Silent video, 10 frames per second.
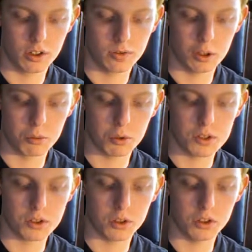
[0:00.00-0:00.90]
Found a place
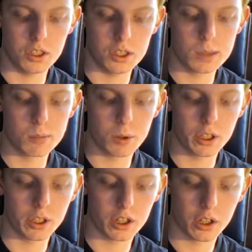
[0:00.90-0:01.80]
called
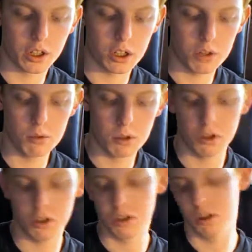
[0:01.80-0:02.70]
teespring.com.
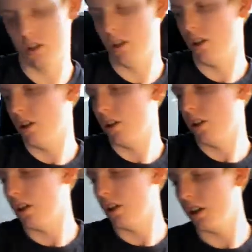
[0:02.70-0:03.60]

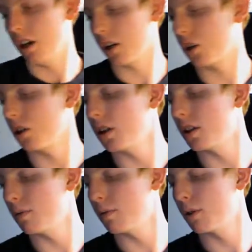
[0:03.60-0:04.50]
It actually
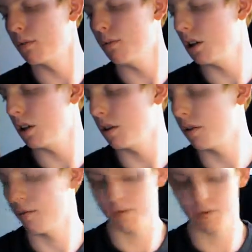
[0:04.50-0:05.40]
seems to be
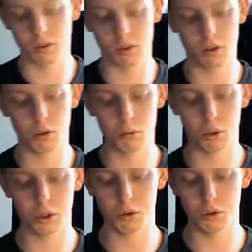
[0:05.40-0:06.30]

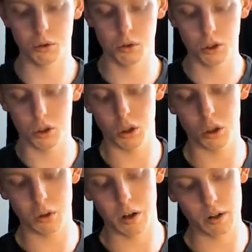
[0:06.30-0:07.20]
pretty cool. Oh
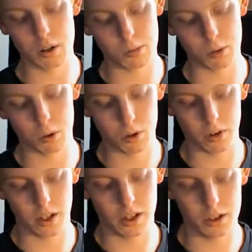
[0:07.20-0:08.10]
wow, I just poured all
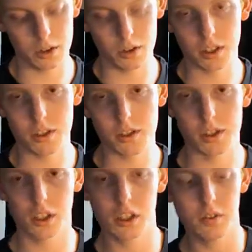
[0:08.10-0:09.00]
that and you didn't get to see
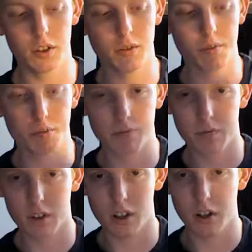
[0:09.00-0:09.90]
any of it.
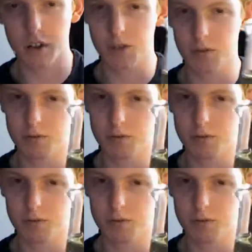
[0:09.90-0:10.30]
Here it is.